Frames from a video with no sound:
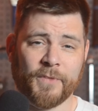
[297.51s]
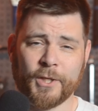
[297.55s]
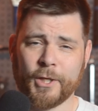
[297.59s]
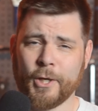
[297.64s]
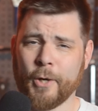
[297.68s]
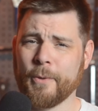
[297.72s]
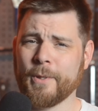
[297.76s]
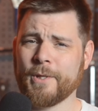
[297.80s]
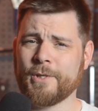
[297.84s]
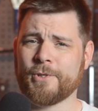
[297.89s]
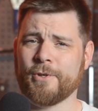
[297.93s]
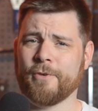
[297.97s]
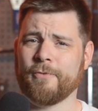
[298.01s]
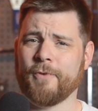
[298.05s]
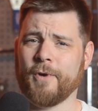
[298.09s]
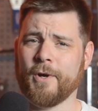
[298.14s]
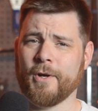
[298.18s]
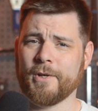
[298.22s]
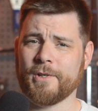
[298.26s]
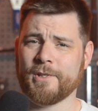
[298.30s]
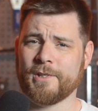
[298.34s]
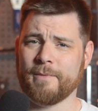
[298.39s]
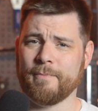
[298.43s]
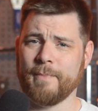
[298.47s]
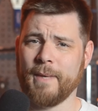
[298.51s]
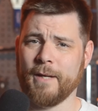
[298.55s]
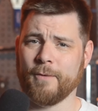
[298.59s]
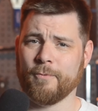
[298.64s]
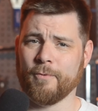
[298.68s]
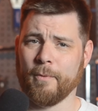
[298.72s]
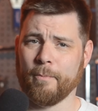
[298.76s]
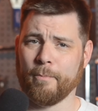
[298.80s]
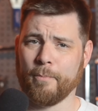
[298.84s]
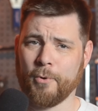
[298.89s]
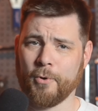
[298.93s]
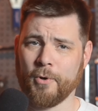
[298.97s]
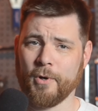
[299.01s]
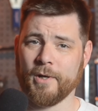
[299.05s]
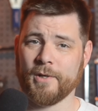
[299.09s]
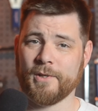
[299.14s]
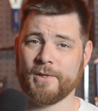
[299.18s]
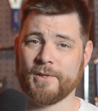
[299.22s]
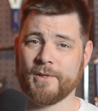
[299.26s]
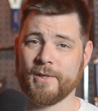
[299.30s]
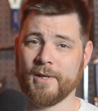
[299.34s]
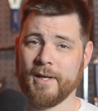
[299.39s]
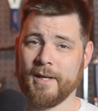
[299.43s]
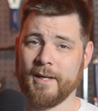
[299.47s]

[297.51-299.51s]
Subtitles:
going so far as to make reports